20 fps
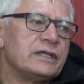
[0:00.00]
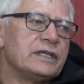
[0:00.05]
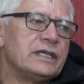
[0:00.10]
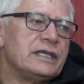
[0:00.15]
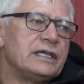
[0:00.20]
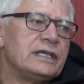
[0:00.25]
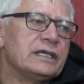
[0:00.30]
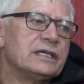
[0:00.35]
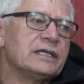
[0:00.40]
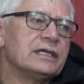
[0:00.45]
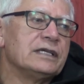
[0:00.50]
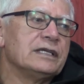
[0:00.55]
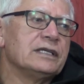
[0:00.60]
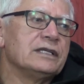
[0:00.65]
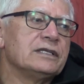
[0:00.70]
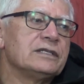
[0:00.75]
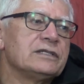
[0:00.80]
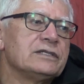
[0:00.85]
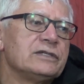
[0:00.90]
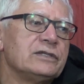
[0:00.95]
here
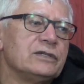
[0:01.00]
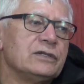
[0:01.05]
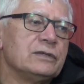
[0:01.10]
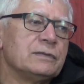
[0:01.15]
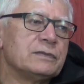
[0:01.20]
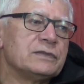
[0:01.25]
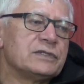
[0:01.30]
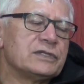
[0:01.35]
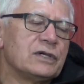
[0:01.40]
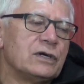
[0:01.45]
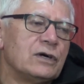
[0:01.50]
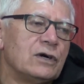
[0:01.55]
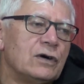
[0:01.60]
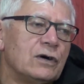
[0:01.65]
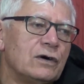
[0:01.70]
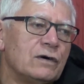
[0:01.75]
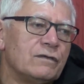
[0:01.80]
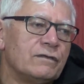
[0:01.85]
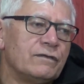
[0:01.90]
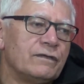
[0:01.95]
in terms
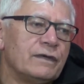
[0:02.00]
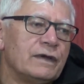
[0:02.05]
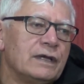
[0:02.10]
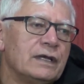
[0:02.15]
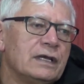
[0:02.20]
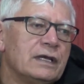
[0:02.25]
of